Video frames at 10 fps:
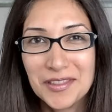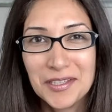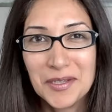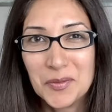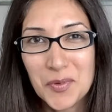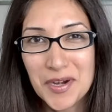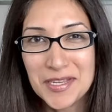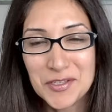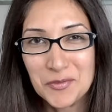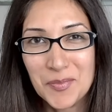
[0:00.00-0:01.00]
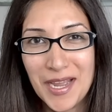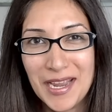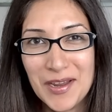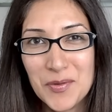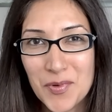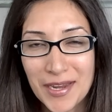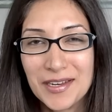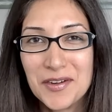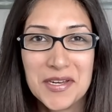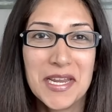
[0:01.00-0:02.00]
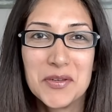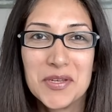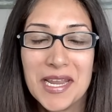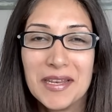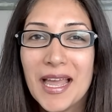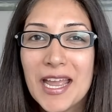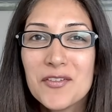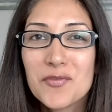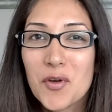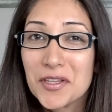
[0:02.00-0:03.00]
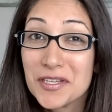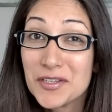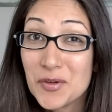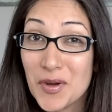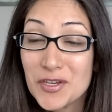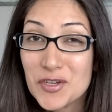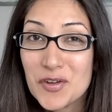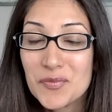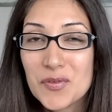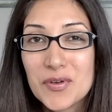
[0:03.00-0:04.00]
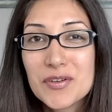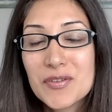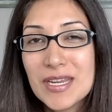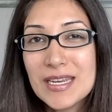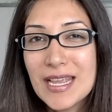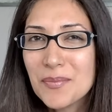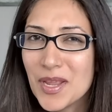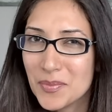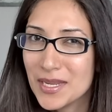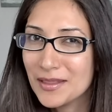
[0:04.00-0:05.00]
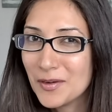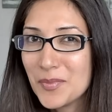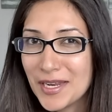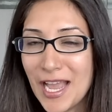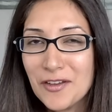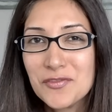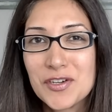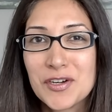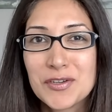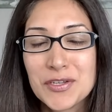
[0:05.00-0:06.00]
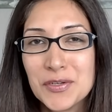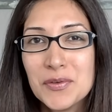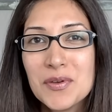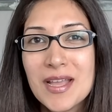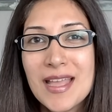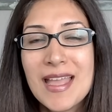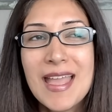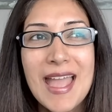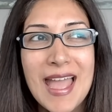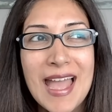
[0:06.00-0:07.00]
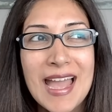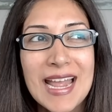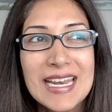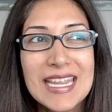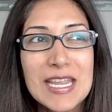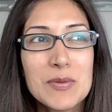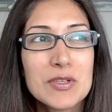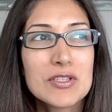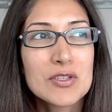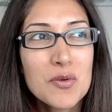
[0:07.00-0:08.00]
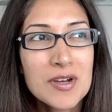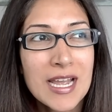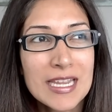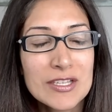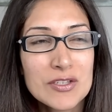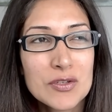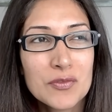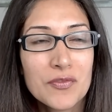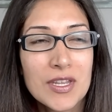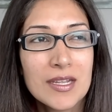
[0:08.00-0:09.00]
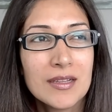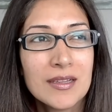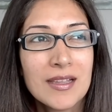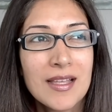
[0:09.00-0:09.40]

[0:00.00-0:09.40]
the worries of my regular day to day life for the duration of the retreat and maybe a little bit after too. And it was so nice to feel